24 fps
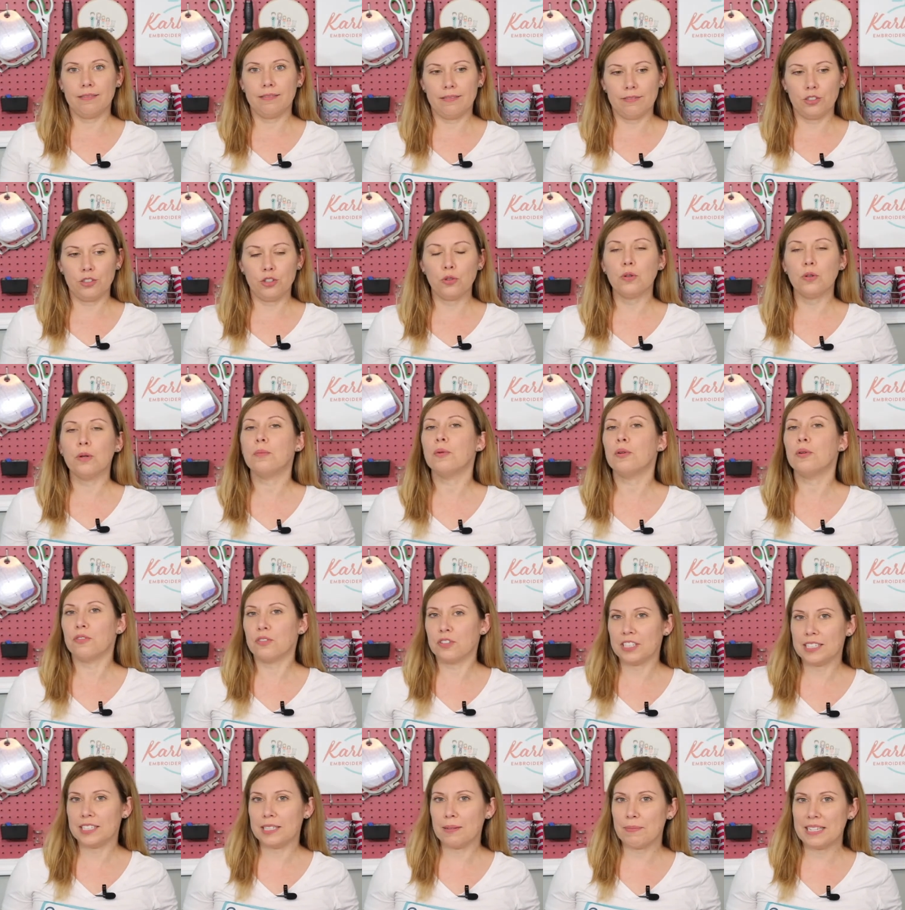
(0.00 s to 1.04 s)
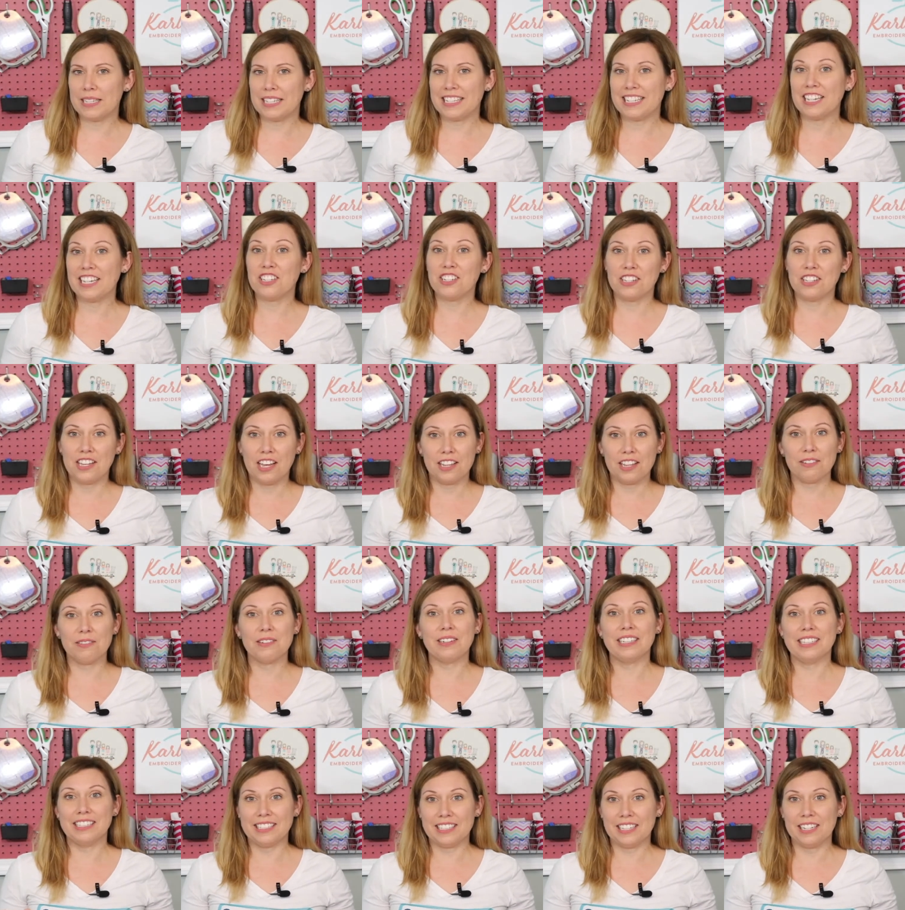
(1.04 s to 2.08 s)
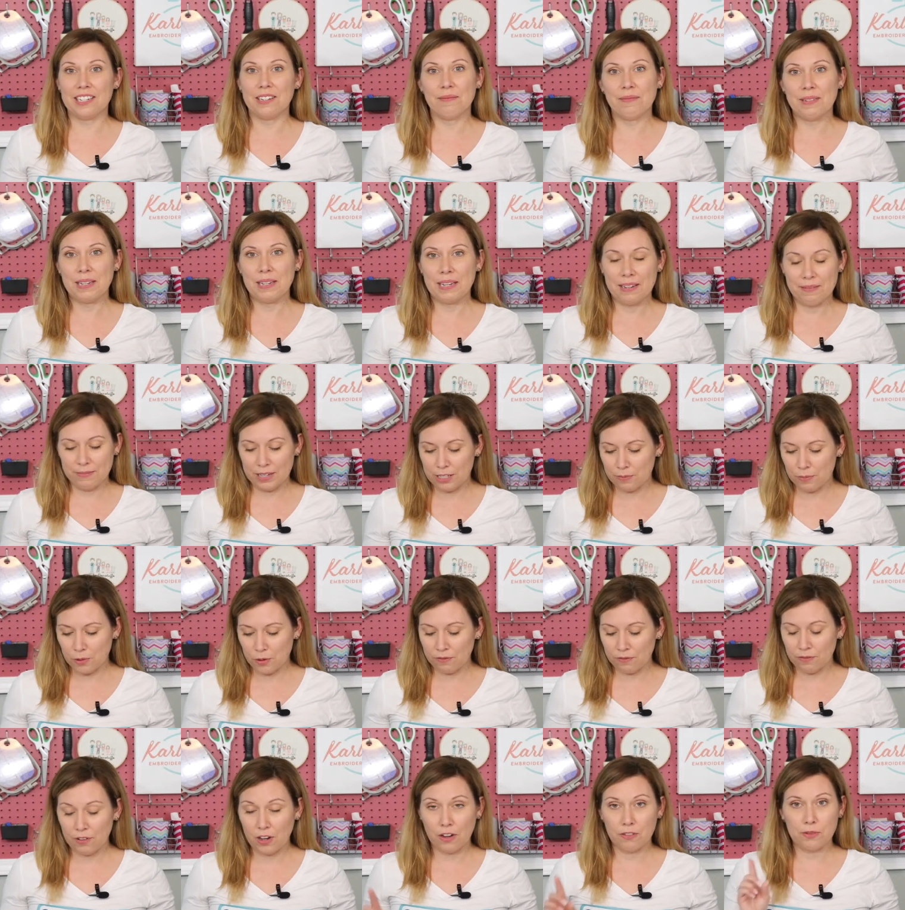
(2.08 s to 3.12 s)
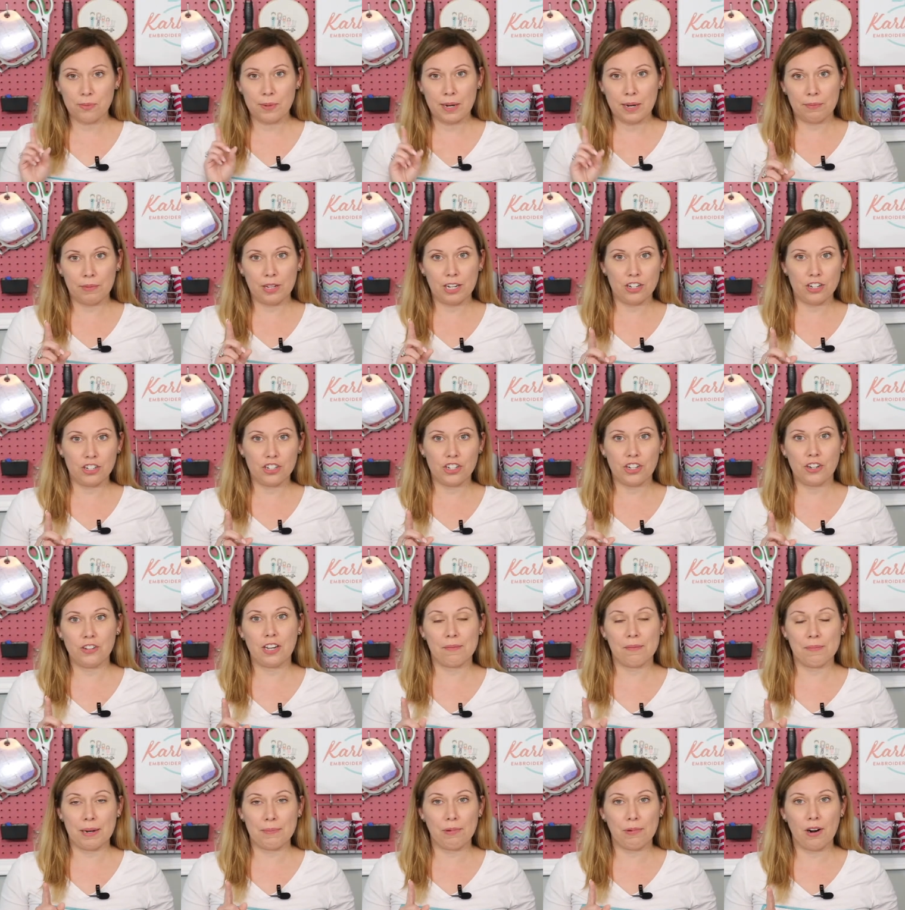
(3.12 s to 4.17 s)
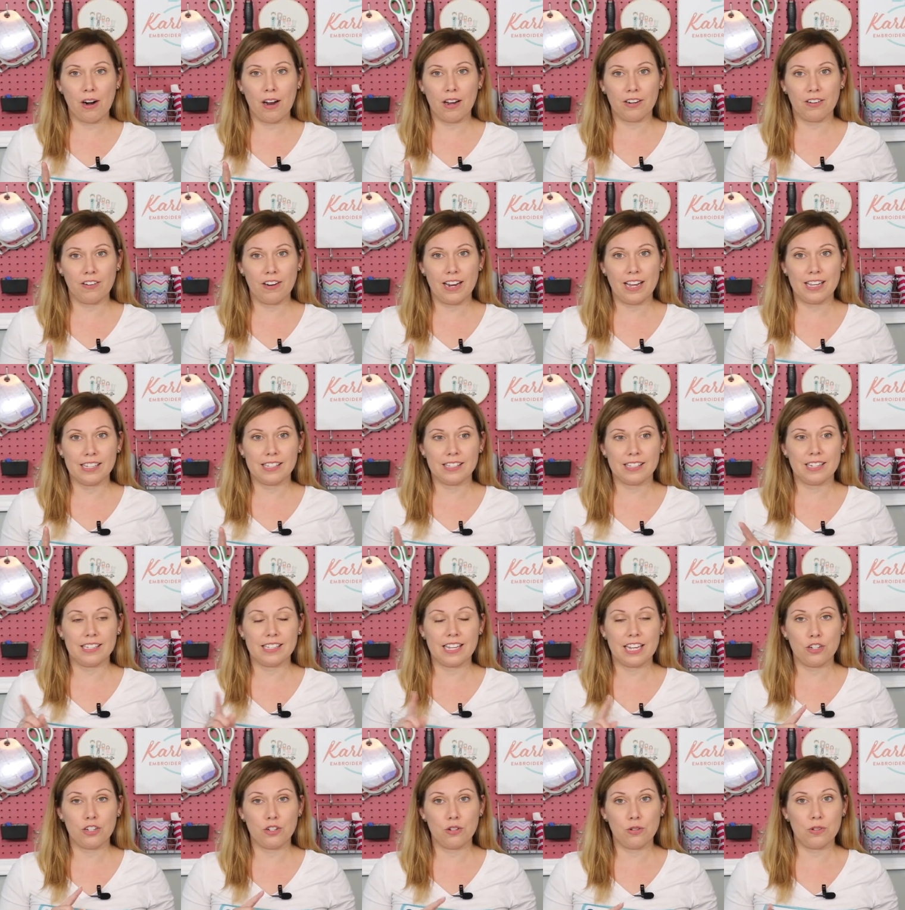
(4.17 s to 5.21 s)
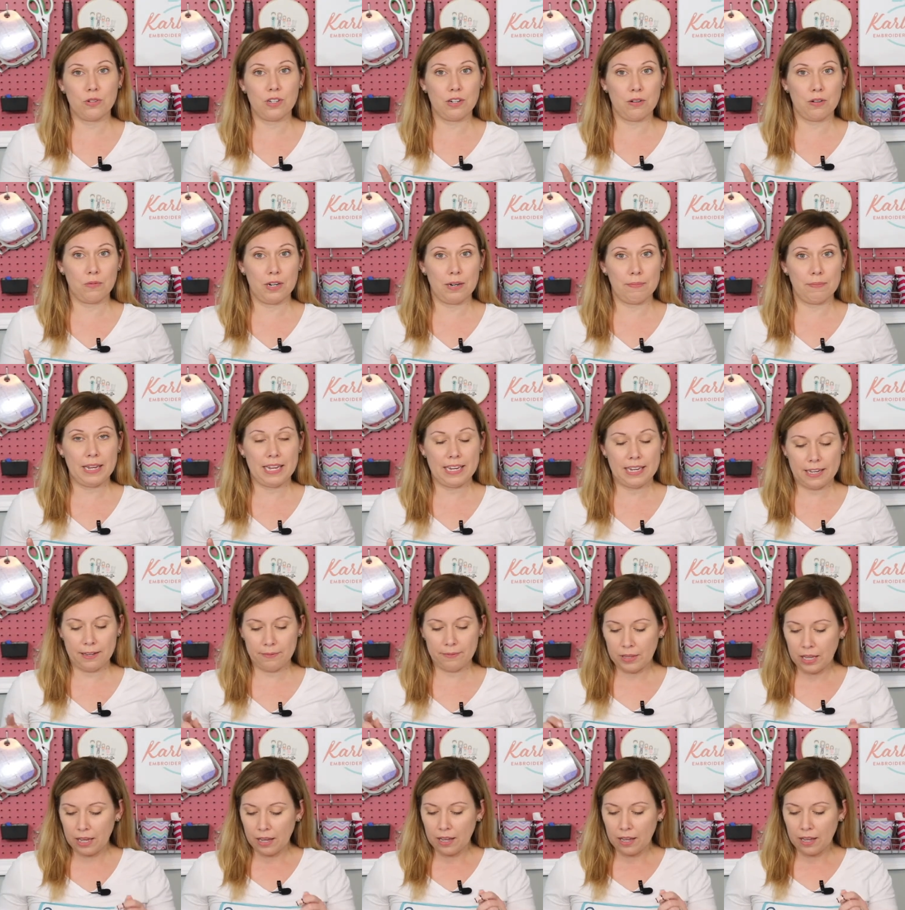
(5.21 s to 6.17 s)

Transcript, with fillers: doable for Sip and Stitch. The other one is going to be much more involved, but I'm going to show y'all my progress because I do still want to make it.